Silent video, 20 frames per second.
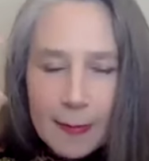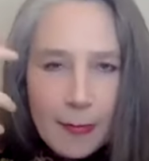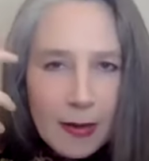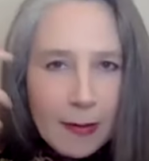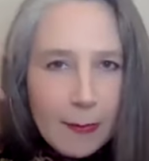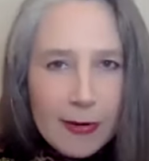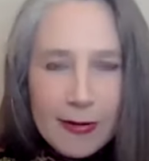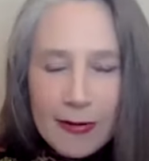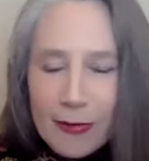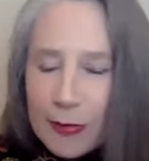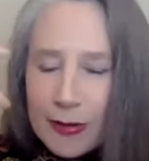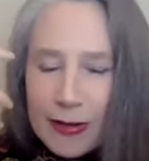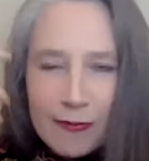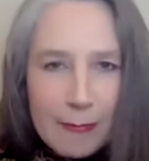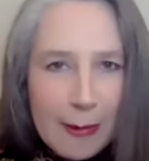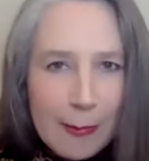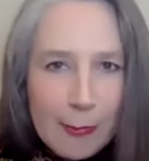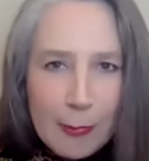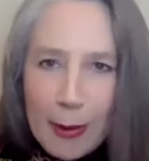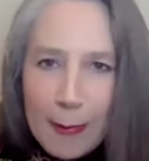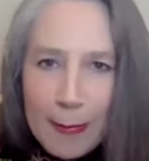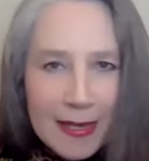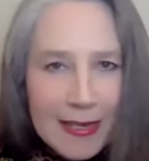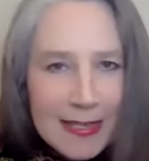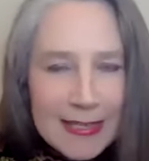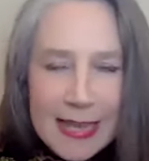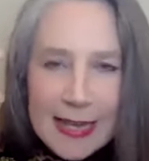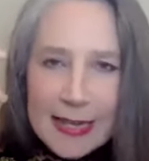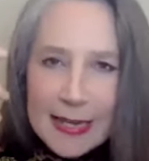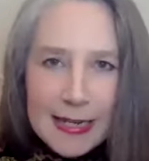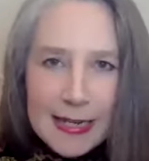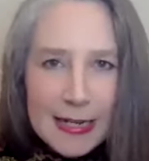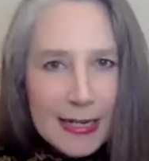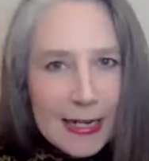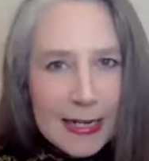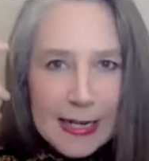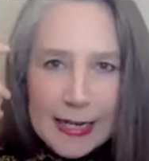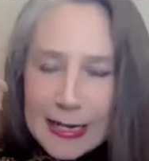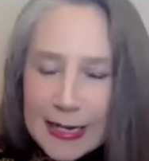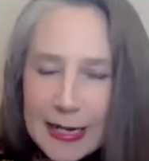Am I not going to remember what I'm going to say? Da, da,
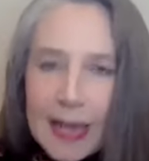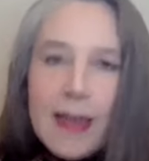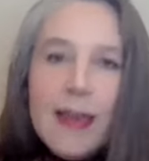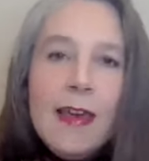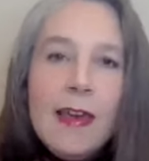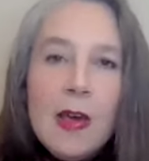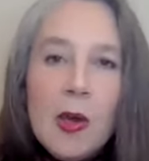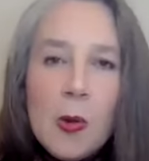da, da, da.